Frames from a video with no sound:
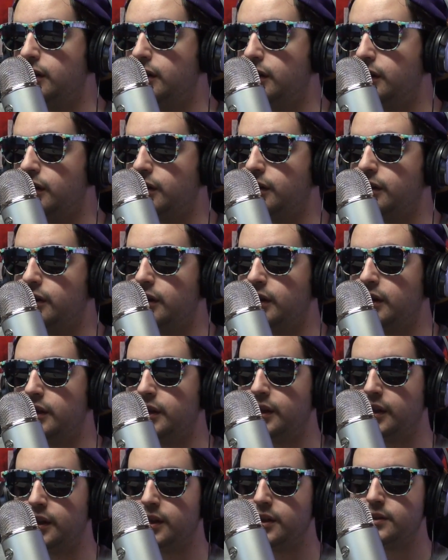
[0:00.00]
And couldn't get the
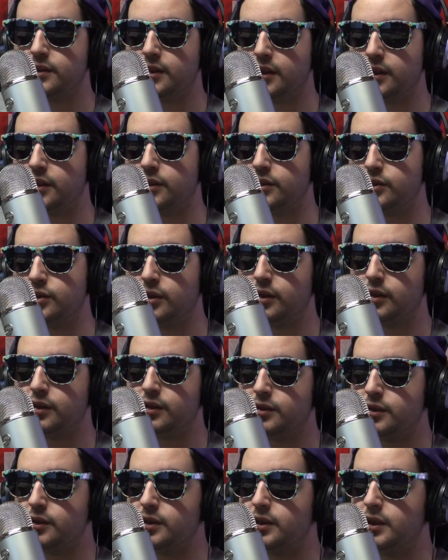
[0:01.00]
keys out of the trunk
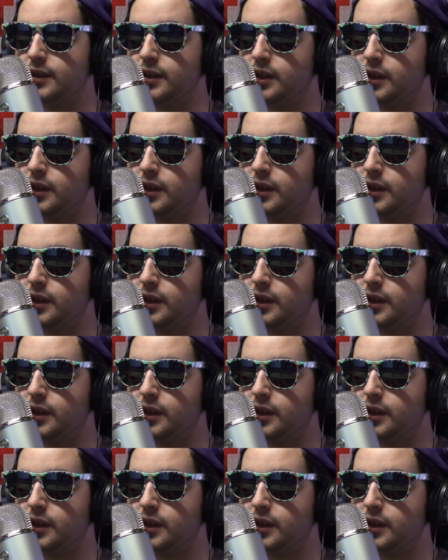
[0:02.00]
because you need the